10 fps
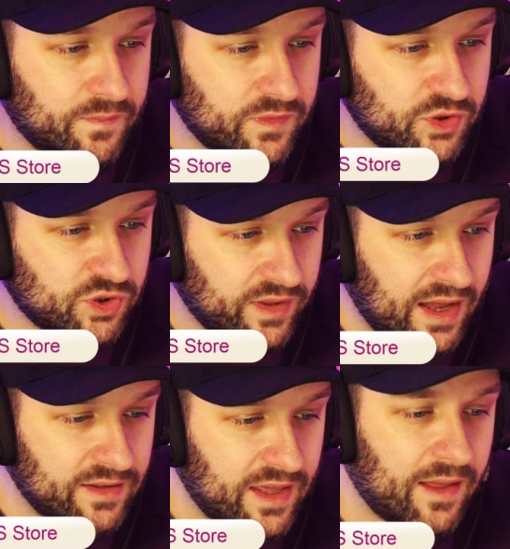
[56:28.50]
So
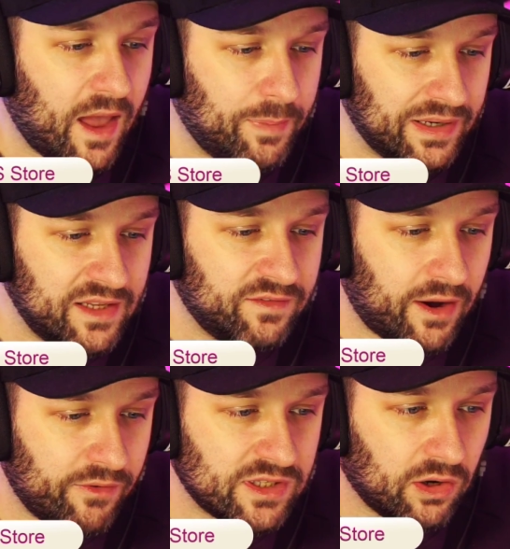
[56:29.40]
that, yeah, I believe
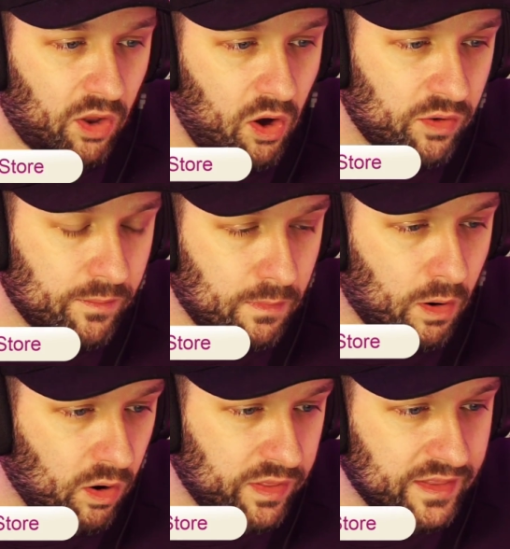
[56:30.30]
there is a lot
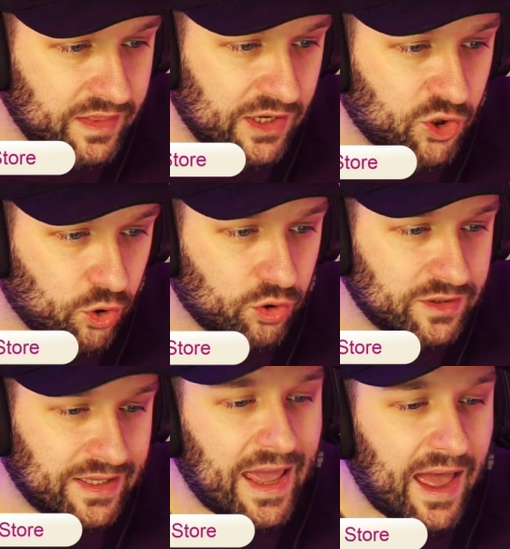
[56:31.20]
more that they
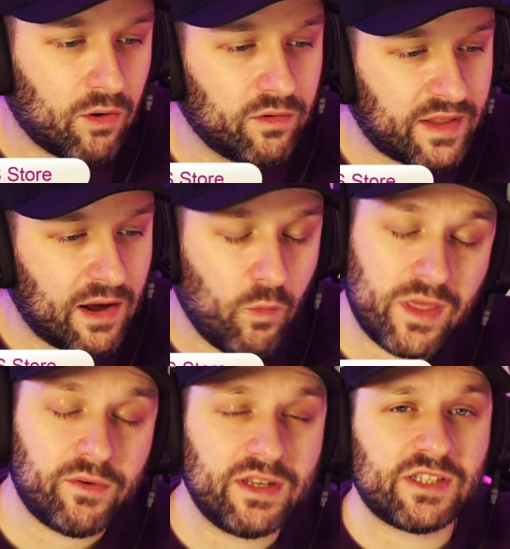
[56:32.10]
could get out of that.
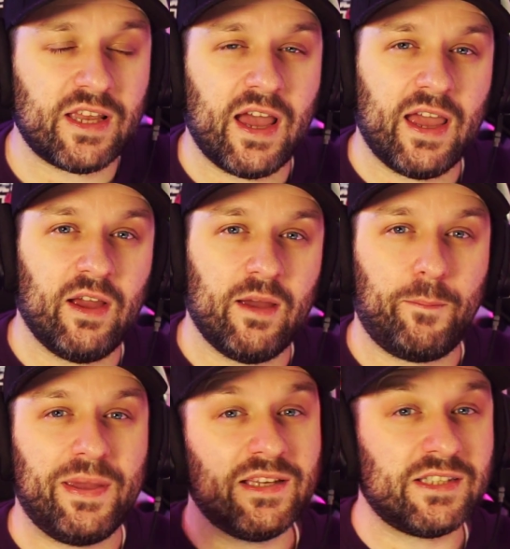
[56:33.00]
Whether it's
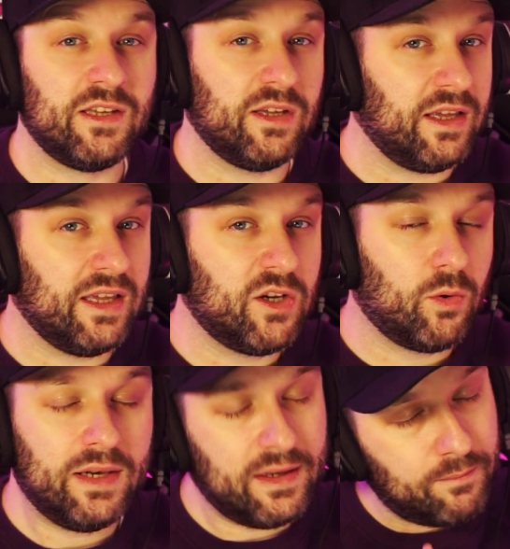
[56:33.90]
PC
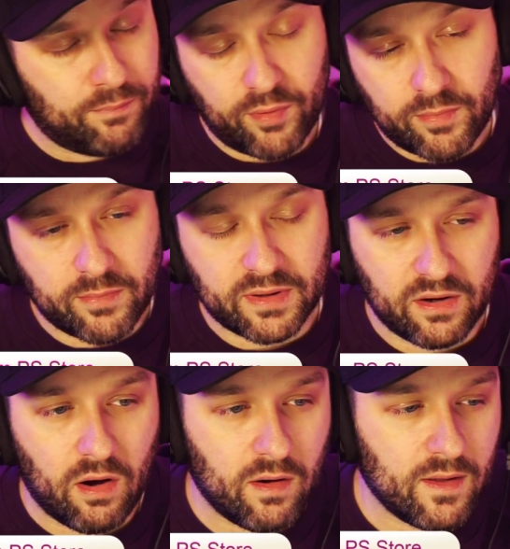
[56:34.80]
equaling, probably
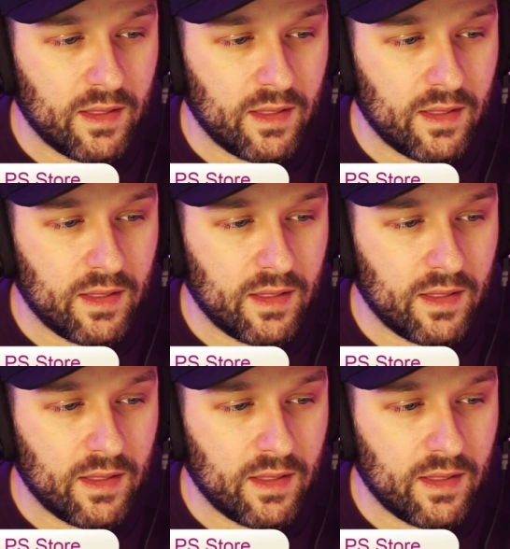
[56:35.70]
not.